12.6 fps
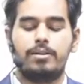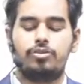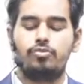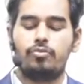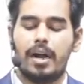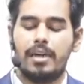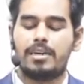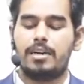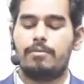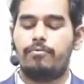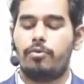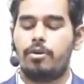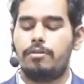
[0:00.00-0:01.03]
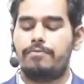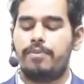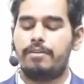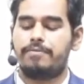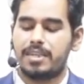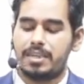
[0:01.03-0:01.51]
200 volt
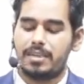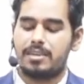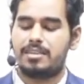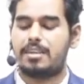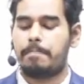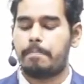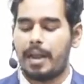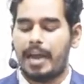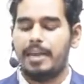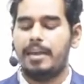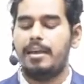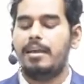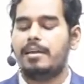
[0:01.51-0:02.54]
50 hertz supply.